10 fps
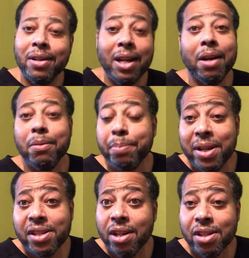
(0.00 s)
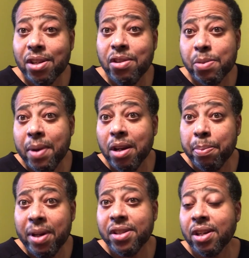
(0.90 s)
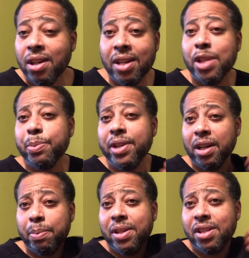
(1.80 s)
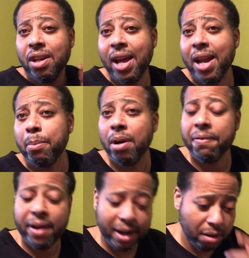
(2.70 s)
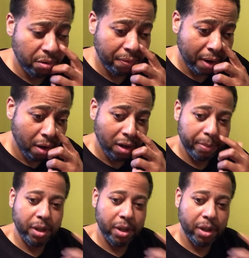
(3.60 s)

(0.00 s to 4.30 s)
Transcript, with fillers: Now, Pizza Hut, so you smell the pizza cooking. This particular Pizza Hut had a buffet. I don't know if all of them